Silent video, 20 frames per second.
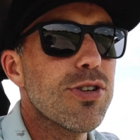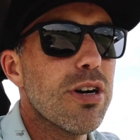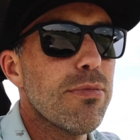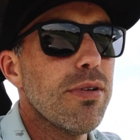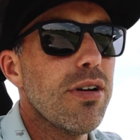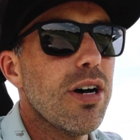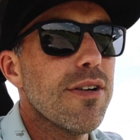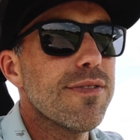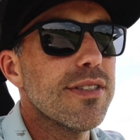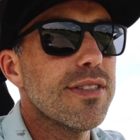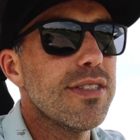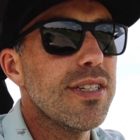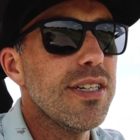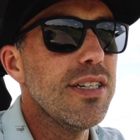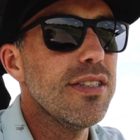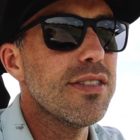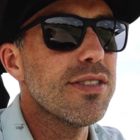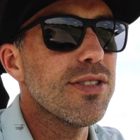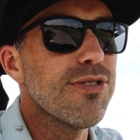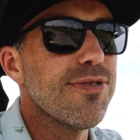trouble off the
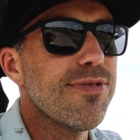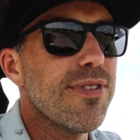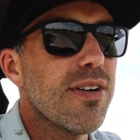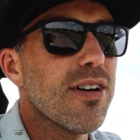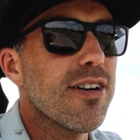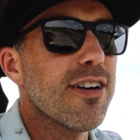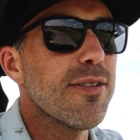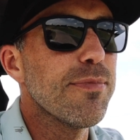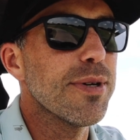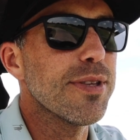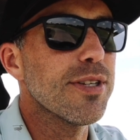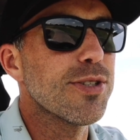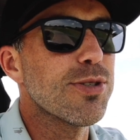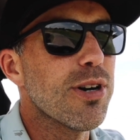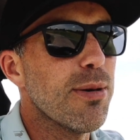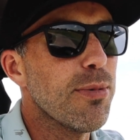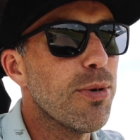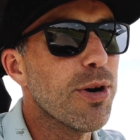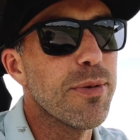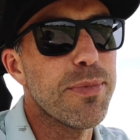tee so far, but the
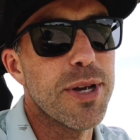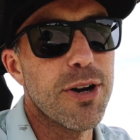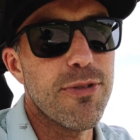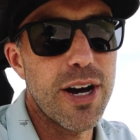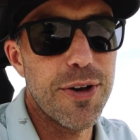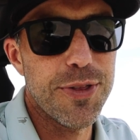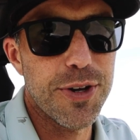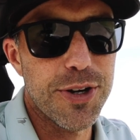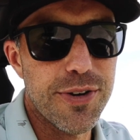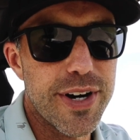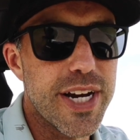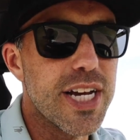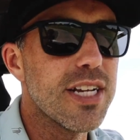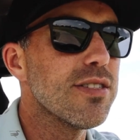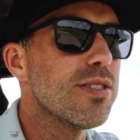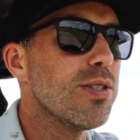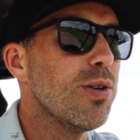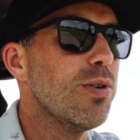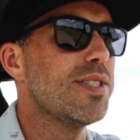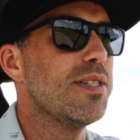trouble can be around the green,
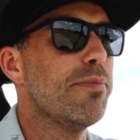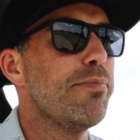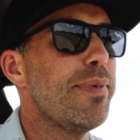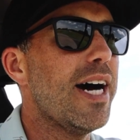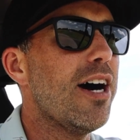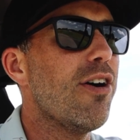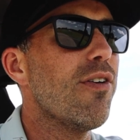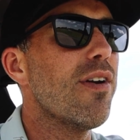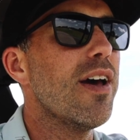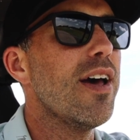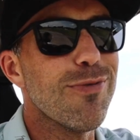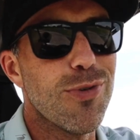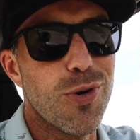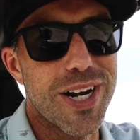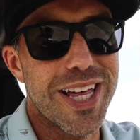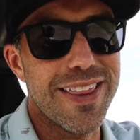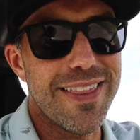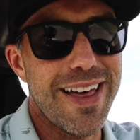so it's about avoiding